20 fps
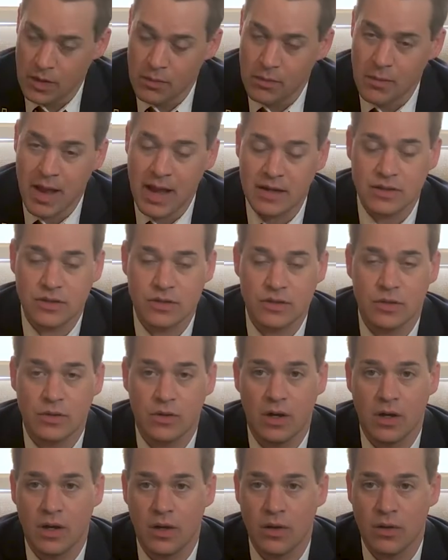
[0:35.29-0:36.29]
Max
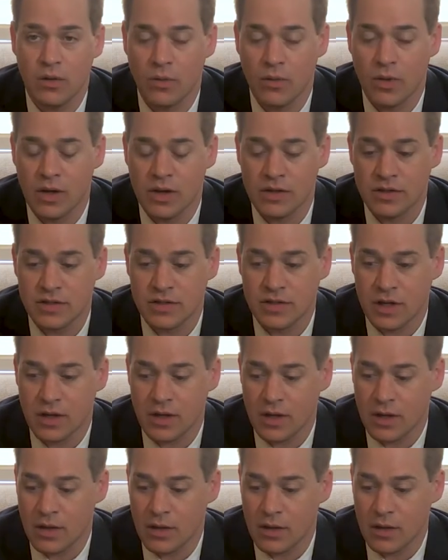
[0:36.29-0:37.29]
uh, was
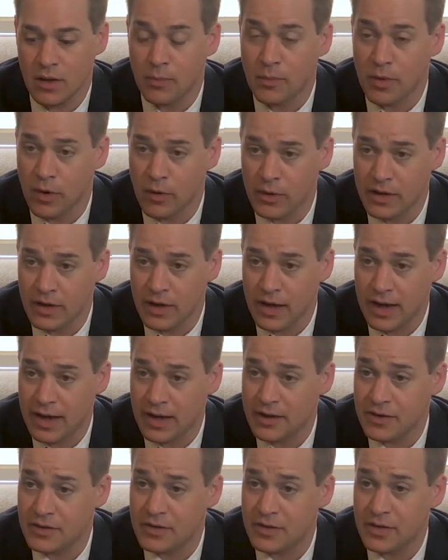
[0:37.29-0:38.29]
uh, a poet
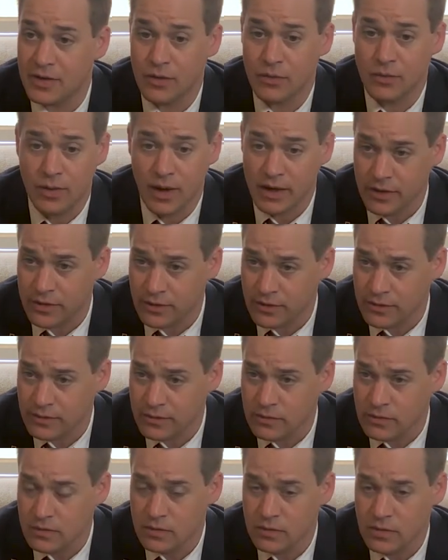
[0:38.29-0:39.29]
and a writer. He
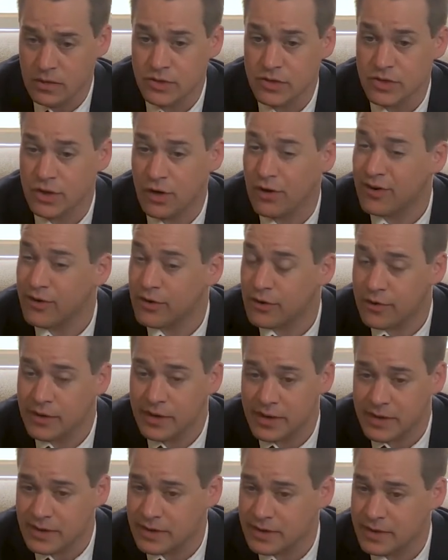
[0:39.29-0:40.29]
was an art
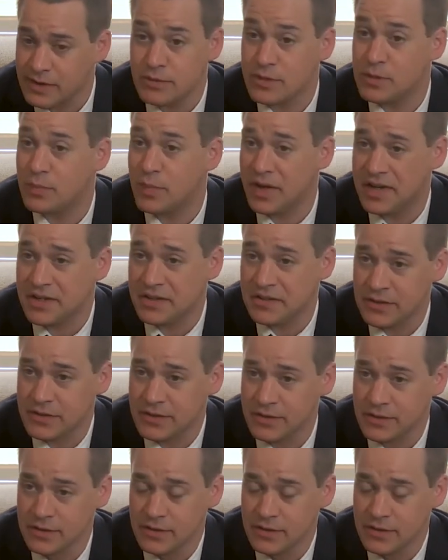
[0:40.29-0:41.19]
critic. He was a painter.